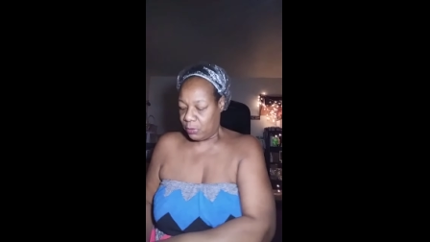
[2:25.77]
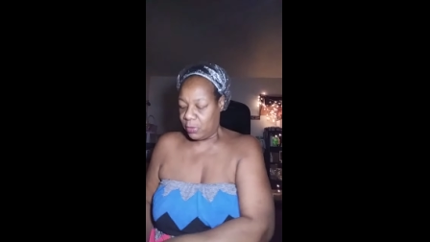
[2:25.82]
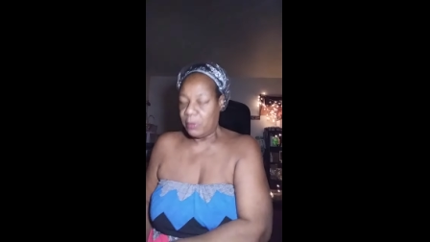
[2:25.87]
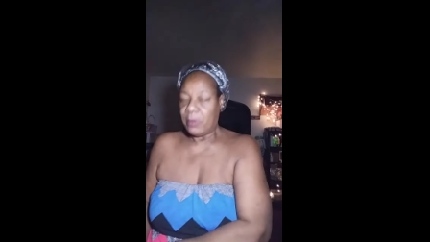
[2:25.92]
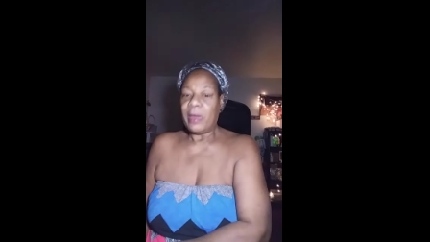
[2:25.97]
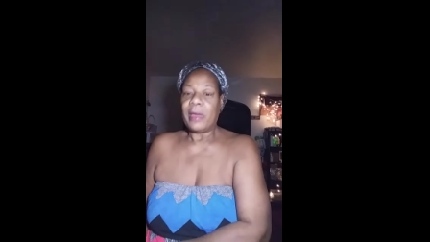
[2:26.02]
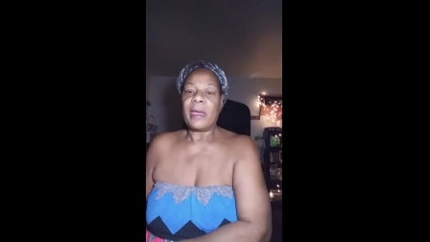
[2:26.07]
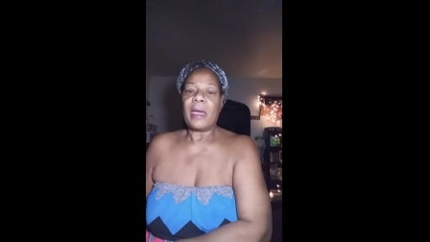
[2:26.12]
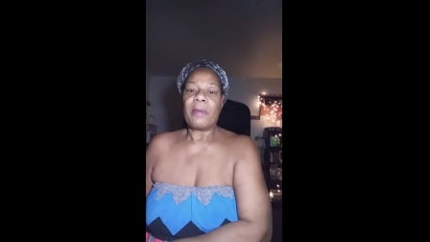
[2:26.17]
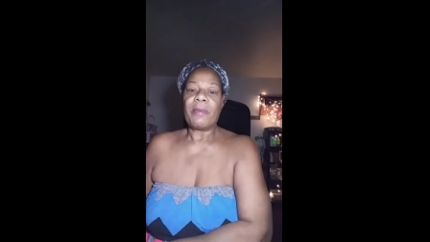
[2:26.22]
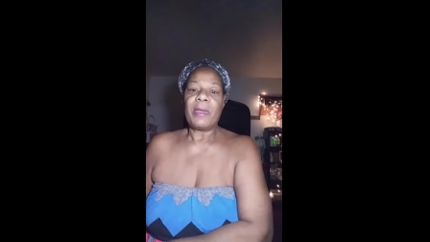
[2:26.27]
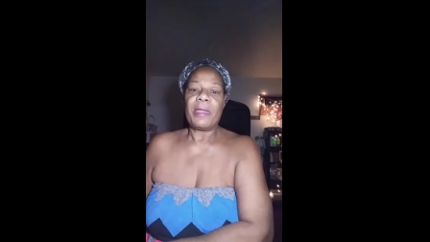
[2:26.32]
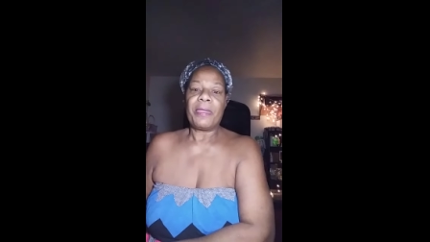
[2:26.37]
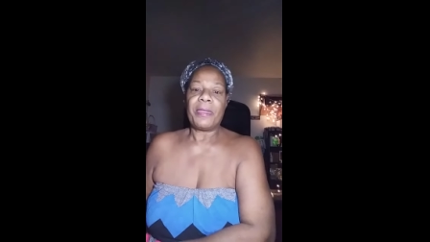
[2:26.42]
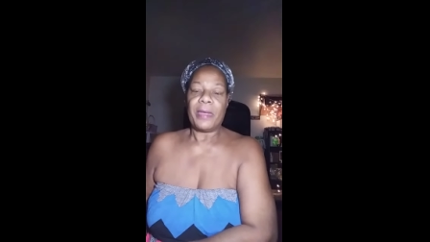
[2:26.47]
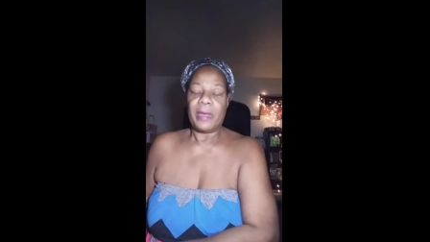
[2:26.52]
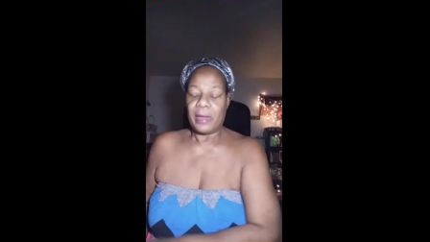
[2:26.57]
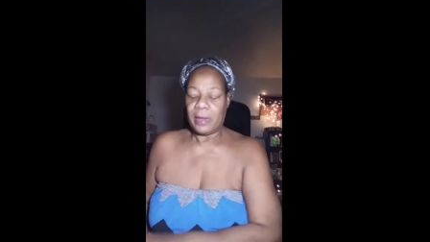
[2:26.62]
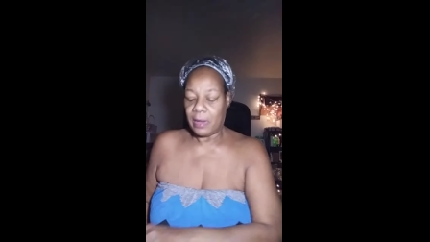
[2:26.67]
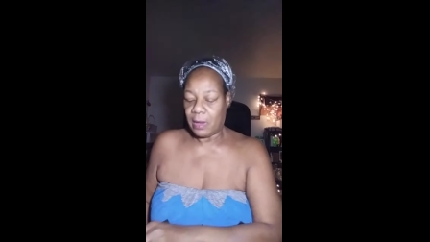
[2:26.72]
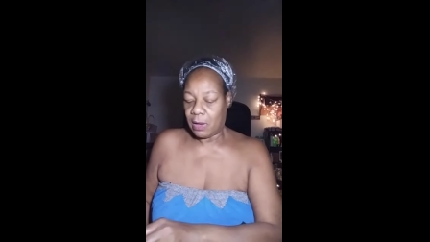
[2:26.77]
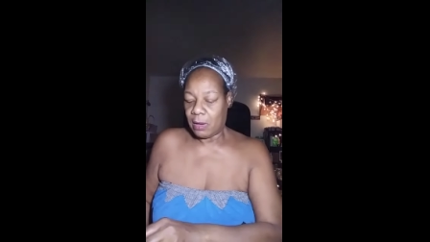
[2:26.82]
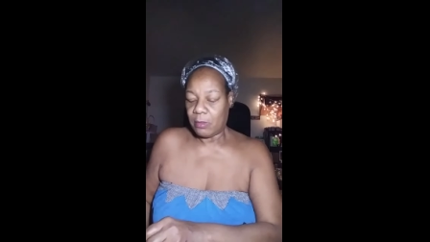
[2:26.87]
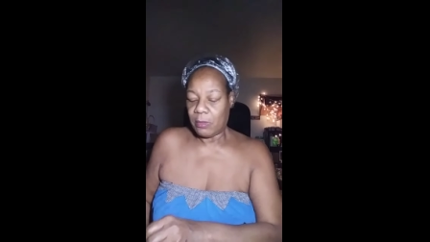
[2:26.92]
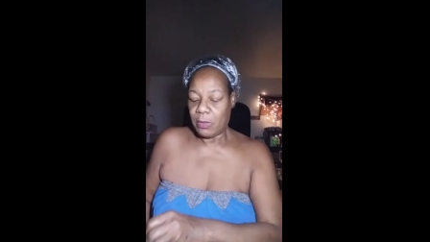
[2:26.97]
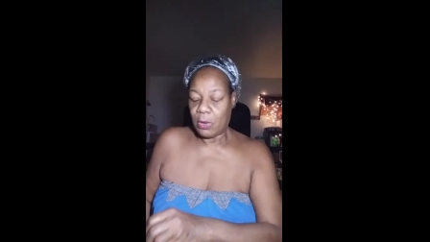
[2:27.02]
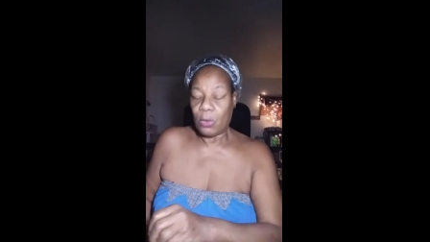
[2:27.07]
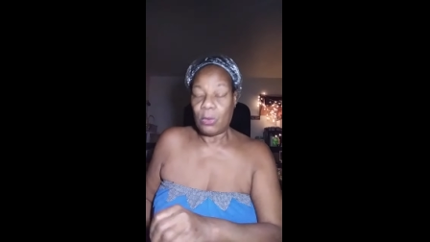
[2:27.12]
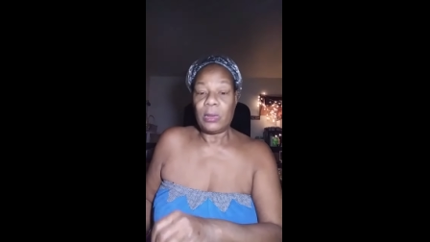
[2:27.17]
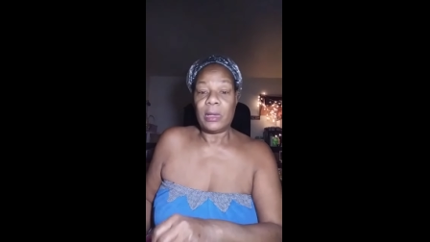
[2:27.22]
we make everything
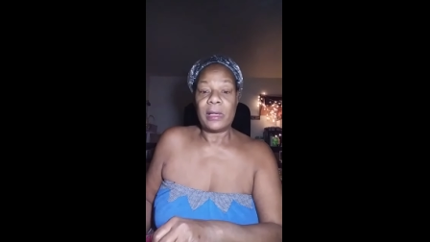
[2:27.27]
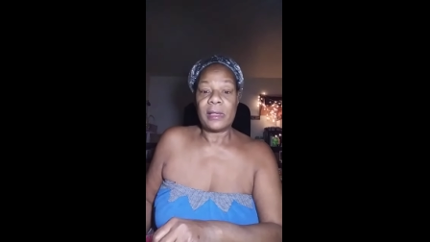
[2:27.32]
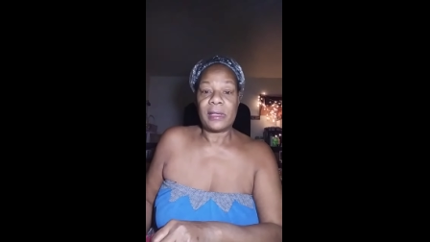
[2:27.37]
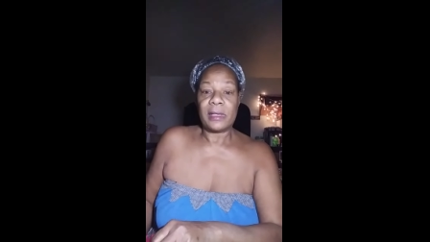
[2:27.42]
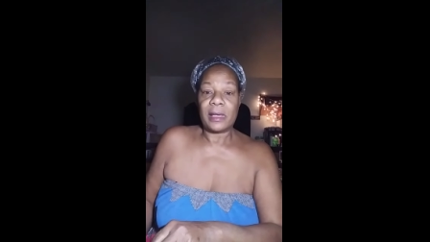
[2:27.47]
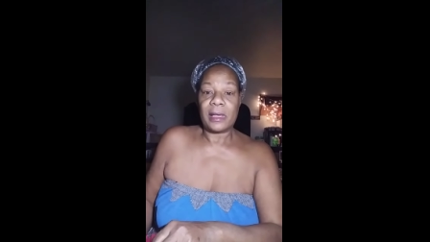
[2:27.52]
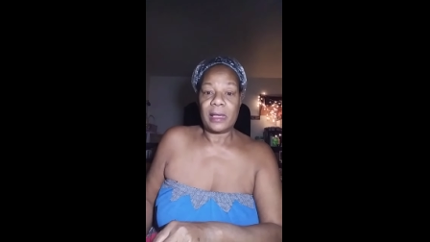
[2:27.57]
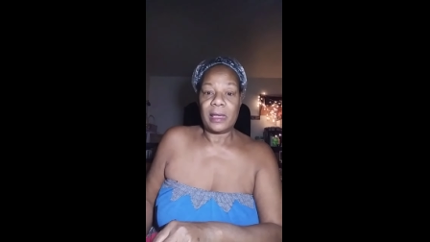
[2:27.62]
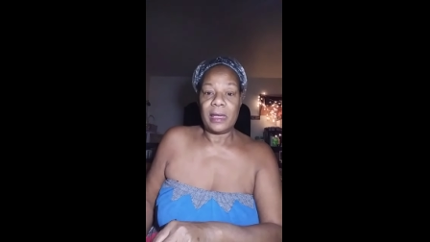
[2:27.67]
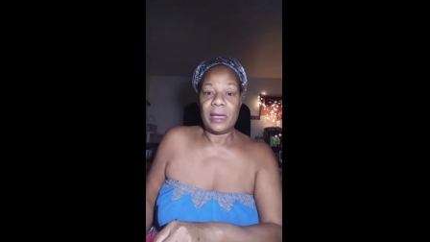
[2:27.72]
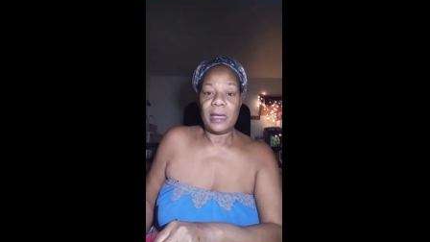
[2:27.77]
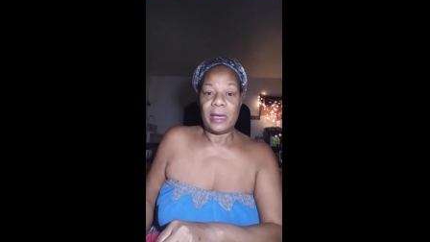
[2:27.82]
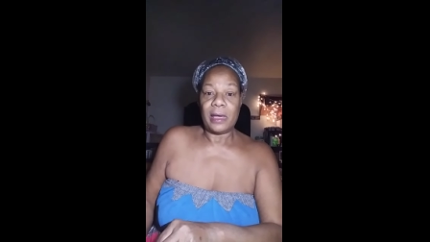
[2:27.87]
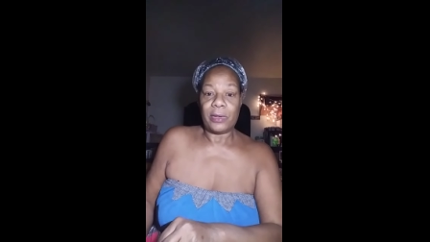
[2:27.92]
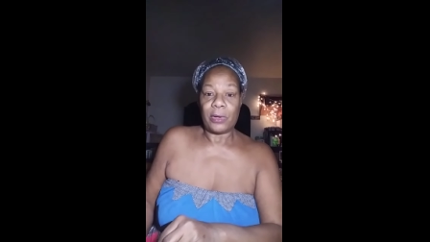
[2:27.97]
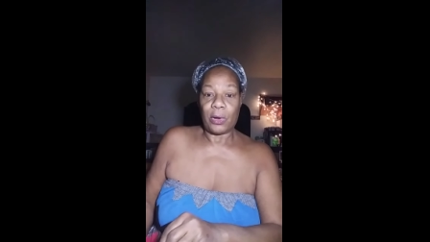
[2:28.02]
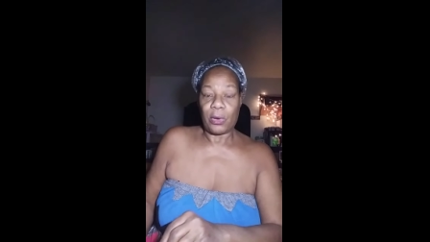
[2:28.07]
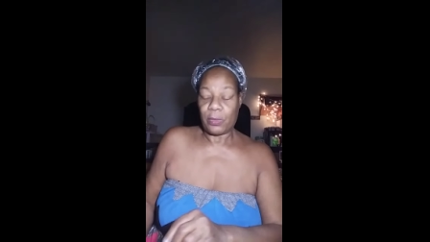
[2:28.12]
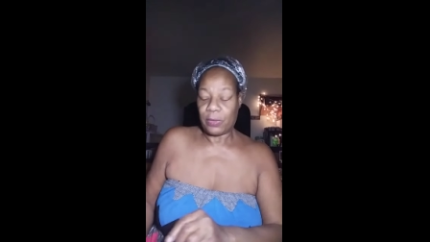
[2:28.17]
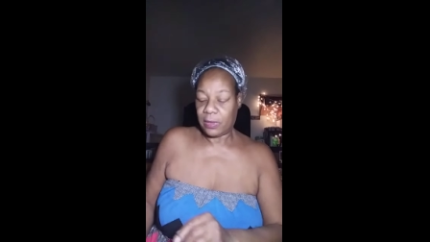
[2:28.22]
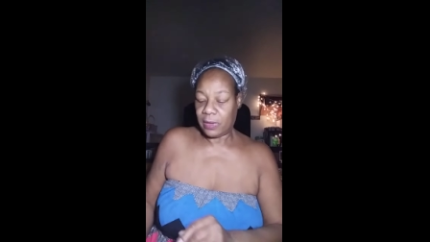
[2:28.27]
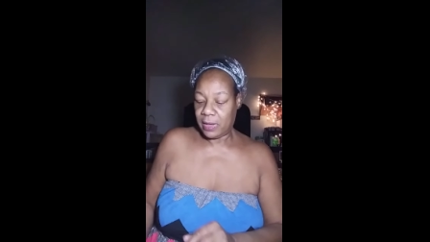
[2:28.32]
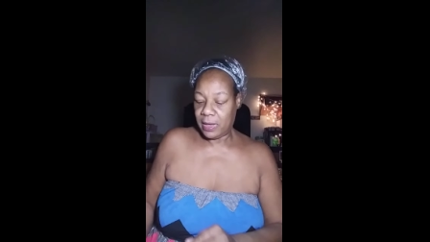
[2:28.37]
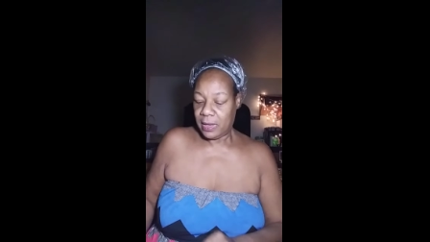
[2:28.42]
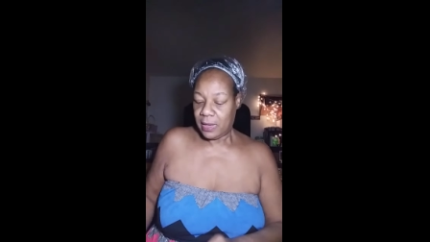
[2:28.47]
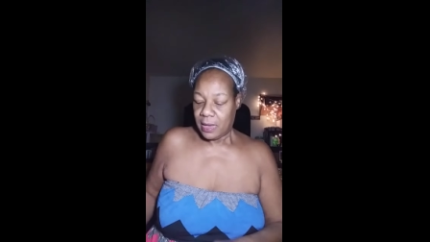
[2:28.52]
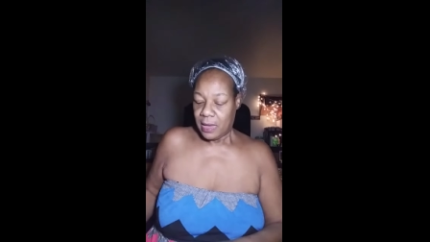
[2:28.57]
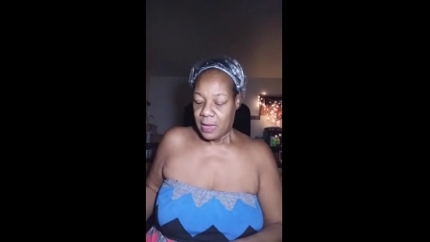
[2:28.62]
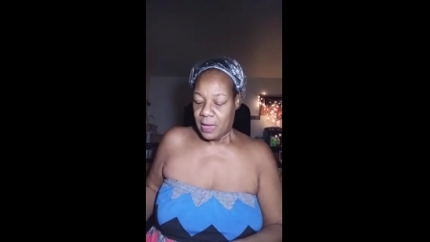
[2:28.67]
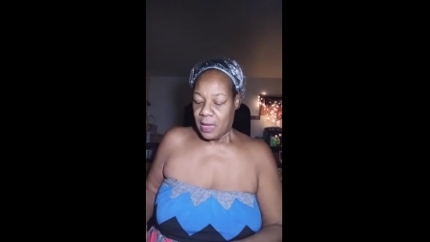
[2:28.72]
holistically and earthly.